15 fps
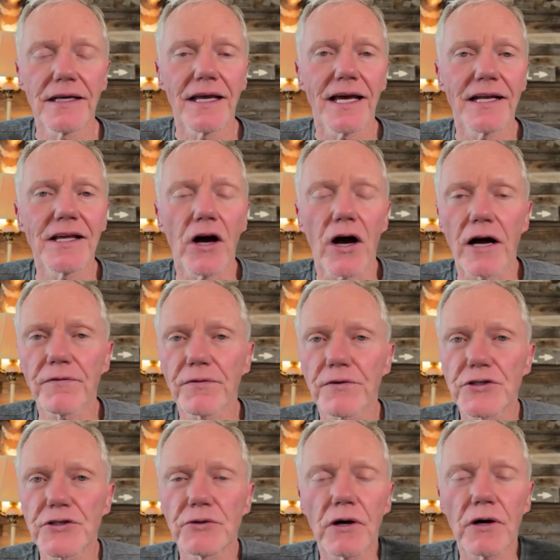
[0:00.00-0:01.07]
and he
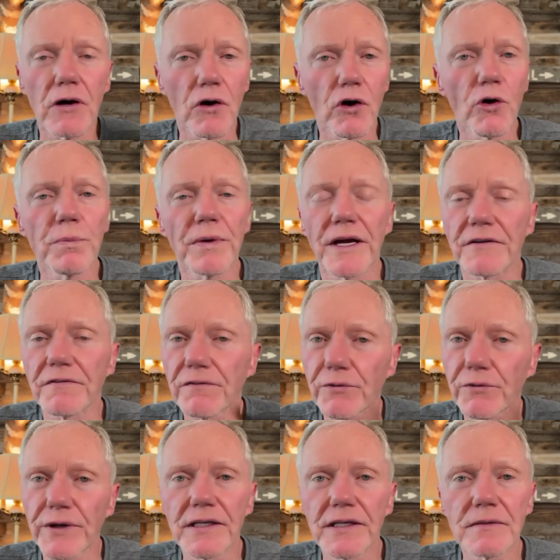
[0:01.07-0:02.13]
offers you hope and
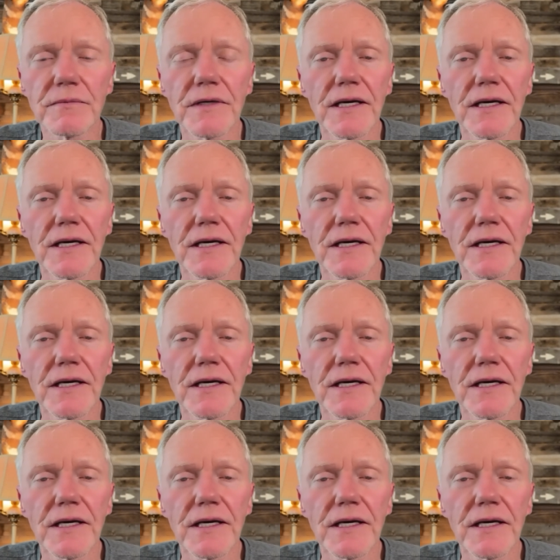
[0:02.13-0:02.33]
freedom